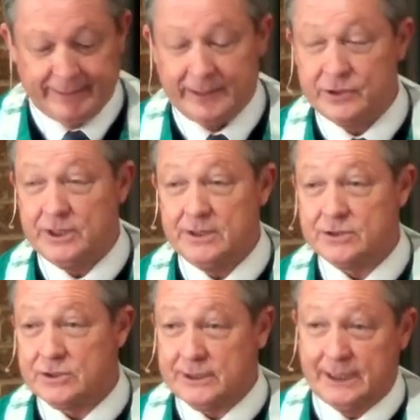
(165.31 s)
and
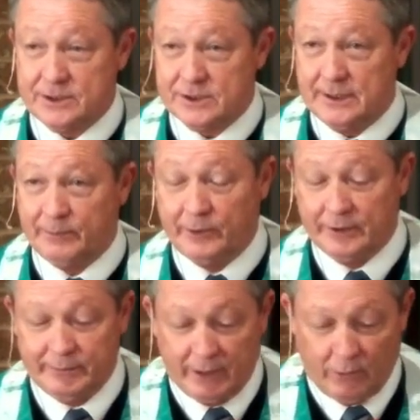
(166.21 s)
Jesus catches up with
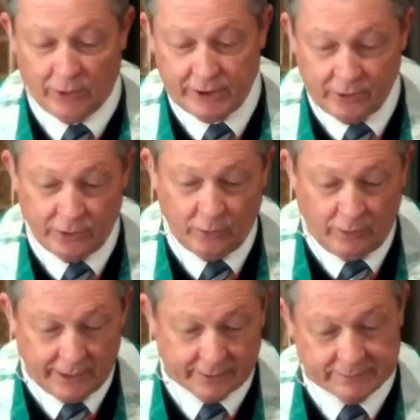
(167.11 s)
them by walking on the
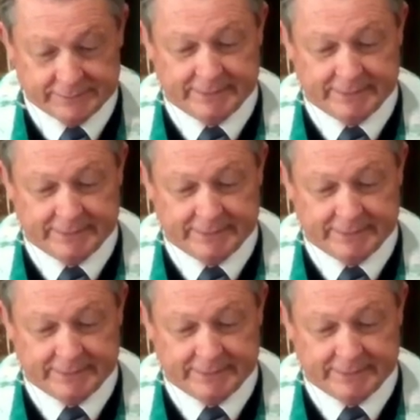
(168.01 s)
water.